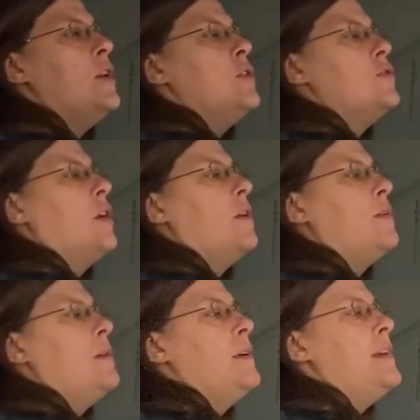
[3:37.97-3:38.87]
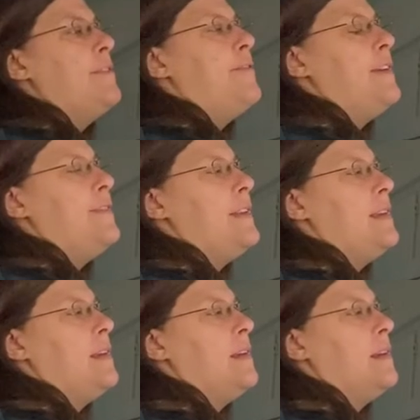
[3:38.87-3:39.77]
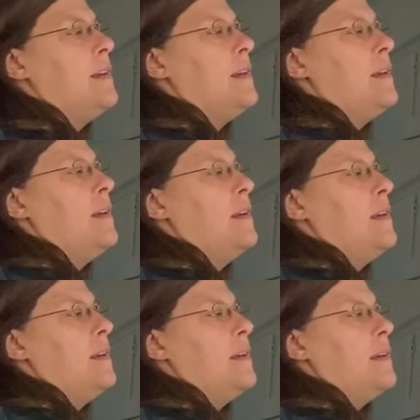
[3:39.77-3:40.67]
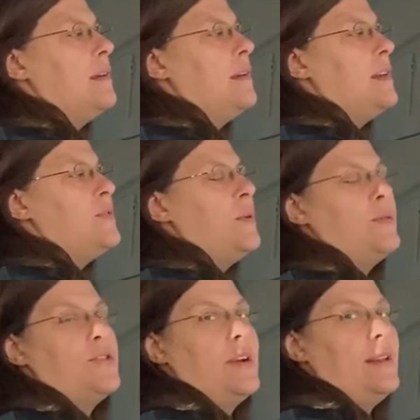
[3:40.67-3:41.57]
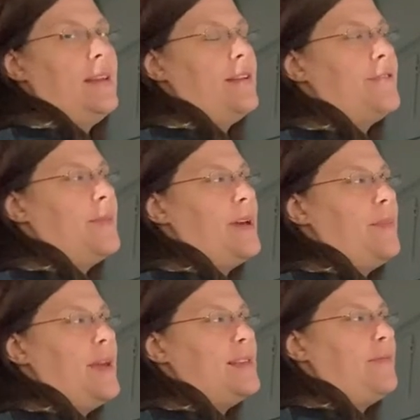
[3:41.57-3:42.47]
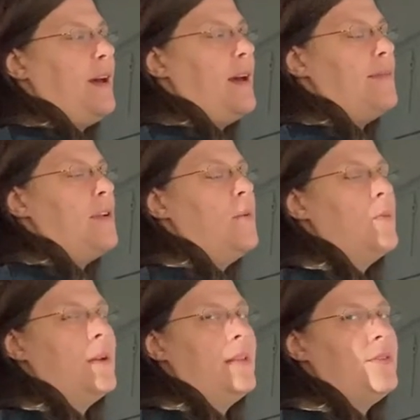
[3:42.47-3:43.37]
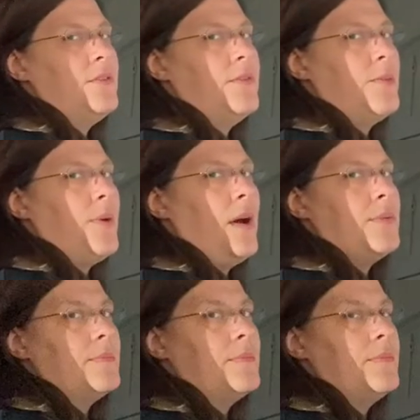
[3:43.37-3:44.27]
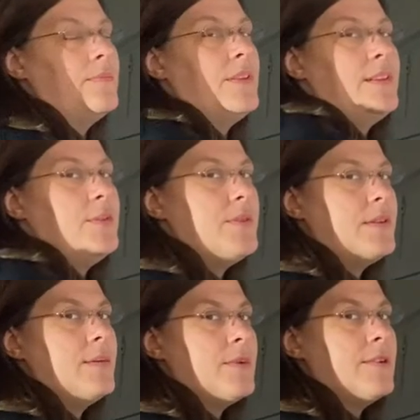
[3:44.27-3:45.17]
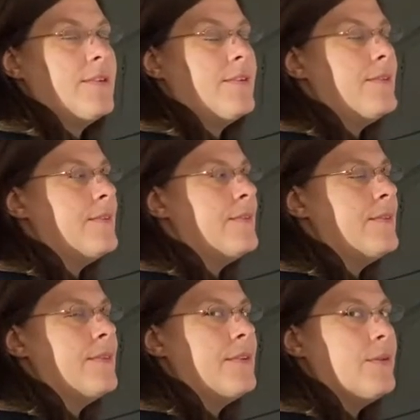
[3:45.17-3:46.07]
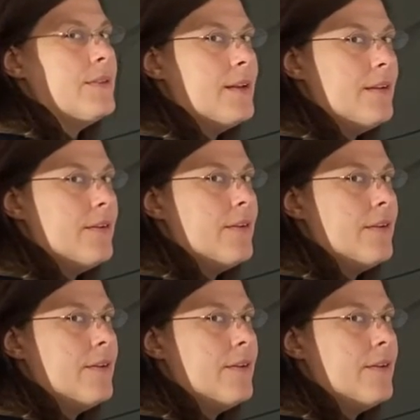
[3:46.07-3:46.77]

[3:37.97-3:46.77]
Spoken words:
So if 50 is what we're trying to get from that base 5, what do they do with the problem? What do they do with the number? What they do?